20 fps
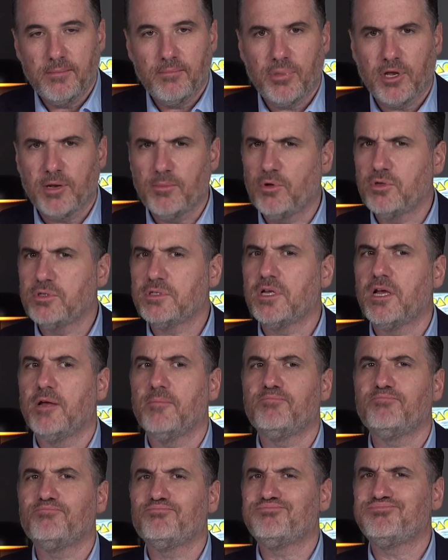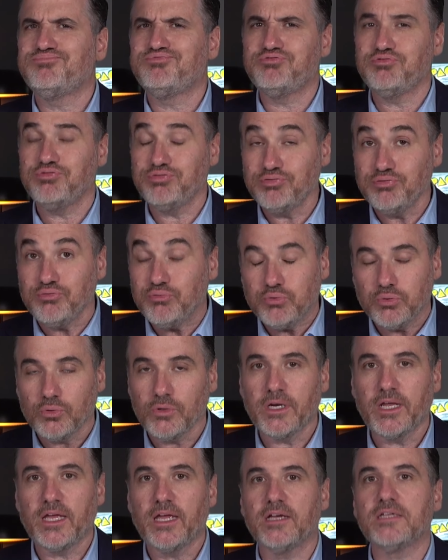But I'm also
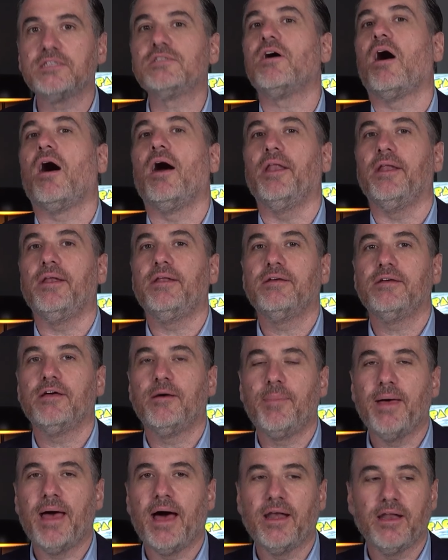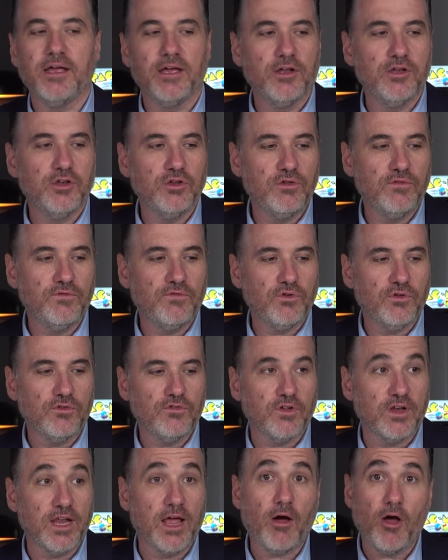pretty excited about a new
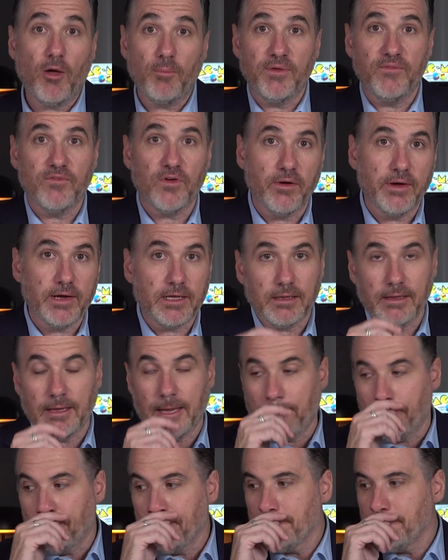future. Now, I'll be very clear.